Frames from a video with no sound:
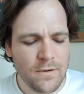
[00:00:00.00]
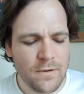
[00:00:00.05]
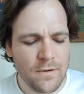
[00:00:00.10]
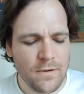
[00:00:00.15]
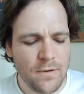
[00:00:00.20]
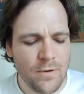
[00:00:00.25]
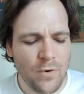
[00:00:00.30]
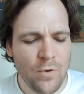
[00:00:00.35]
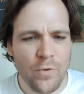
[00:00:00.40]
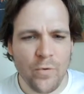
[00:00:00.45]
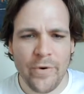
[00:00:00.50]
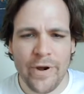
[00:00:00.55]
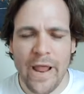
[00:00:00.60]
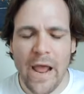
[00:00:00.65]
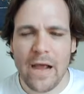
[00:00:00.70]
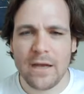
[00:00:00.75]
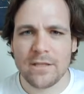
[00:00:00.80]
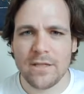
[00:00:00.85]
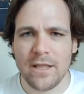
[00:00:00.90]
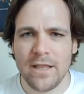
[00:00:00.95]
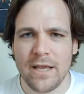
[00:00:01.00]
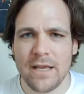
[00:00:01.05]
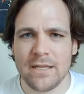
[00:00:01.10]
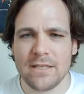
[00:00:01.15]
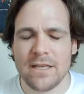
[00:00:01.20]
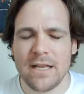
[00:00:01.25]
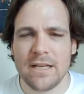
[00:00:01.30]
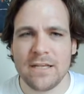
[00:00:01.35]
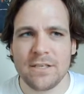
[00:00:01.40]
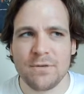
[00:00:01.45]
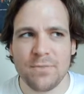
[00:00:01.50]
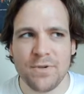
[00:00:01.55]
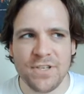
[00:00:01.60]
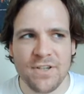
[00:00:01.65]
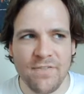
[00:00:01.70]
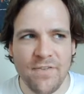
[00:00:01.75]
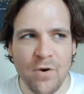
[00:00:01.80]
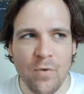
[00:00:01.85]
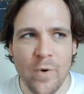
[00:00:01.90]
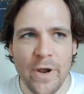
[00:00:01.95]
react to things in
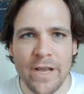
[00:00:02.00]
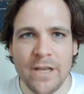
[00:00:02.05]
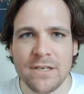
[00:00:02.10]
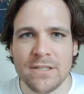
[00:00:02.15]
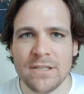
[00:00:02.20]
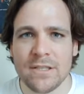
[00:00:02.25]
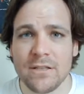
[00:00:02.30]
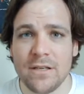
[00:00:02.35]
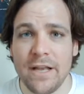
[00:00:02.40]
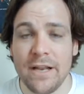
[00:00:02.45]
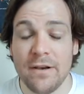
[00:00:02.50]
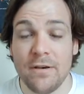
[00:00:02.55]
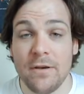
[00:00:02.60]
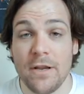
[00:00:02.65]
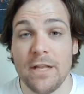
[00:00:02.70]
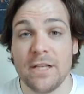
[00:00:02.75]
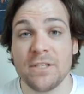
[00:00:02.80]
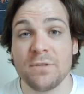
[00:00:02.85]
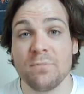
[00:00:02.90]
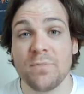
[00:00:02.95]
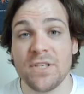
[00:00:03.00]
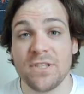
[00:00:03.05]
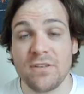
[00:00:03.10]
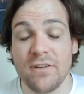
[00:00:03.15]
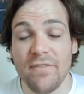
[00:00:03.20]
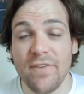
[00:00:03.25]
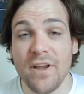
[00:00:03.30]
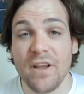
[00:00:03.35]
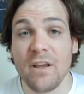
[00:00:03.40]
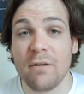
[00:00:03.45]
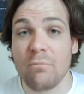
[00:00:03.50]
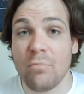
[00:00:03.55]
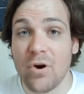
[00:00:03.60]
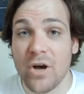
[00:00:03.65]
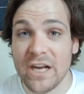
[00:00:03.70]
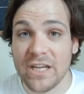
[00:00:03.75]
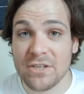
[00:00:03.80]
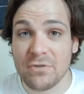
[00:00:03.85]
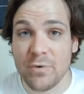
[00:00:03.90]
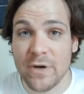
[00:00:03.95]
specific ways, in specific
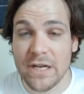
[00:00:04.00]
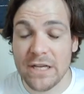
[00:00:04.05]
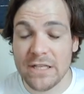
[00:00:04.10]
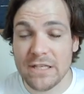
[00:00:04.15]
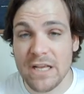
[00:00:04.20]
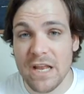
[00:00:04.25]
complex ways.